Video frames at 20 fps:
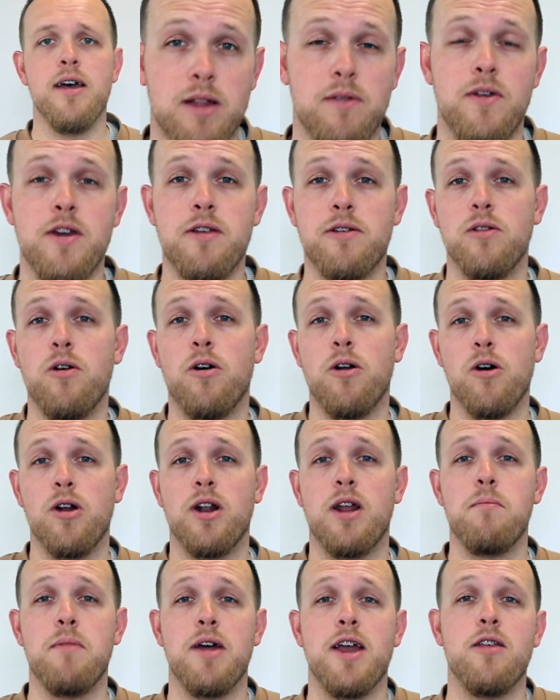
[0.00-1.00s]
This not
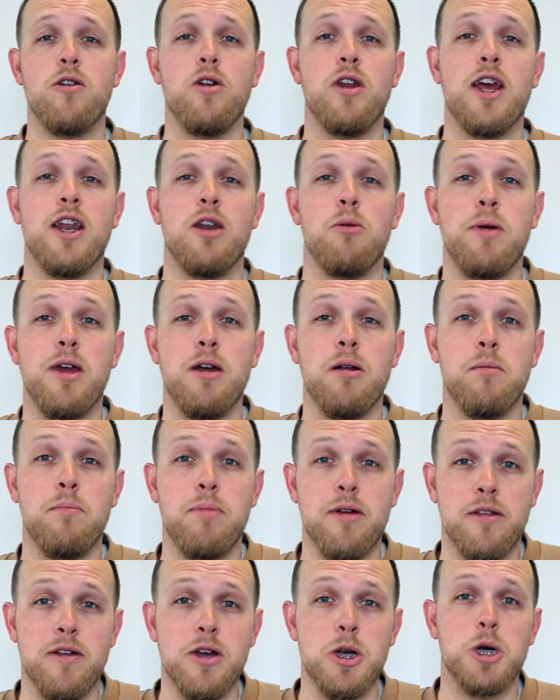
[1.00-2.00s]
only means you need to be in a
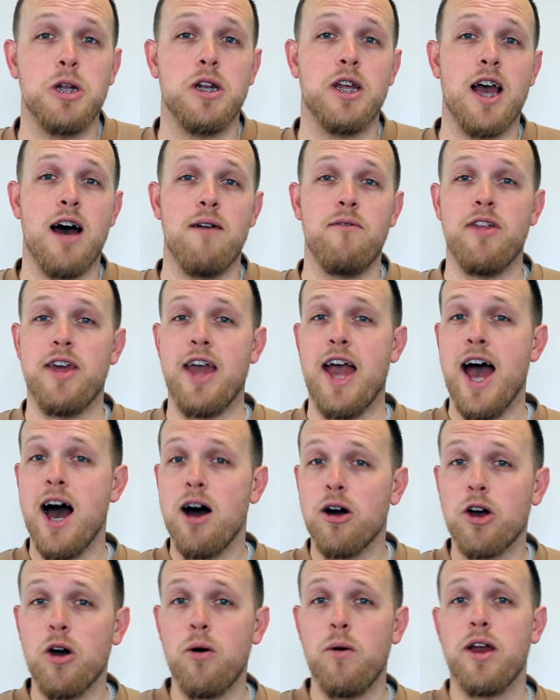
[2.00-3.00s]
position to cover the
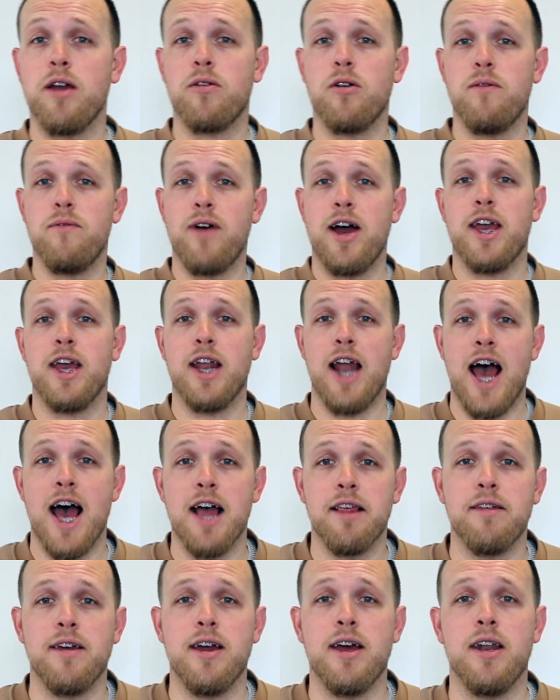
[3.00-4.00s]
outgoings on a vacant
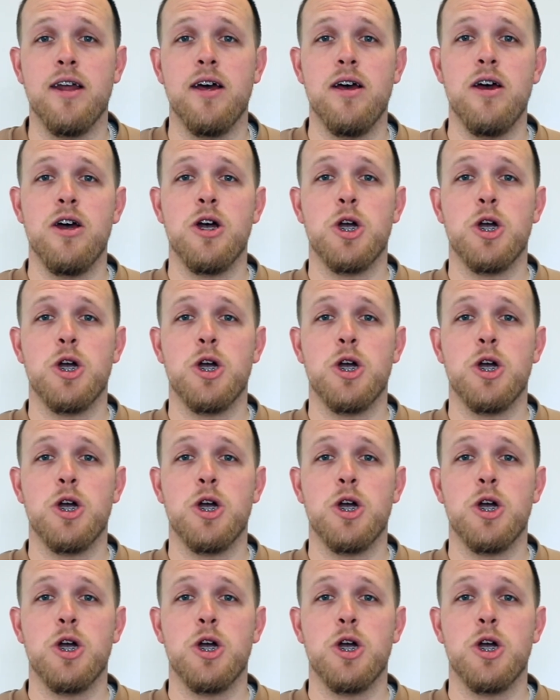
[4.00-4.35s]
asset,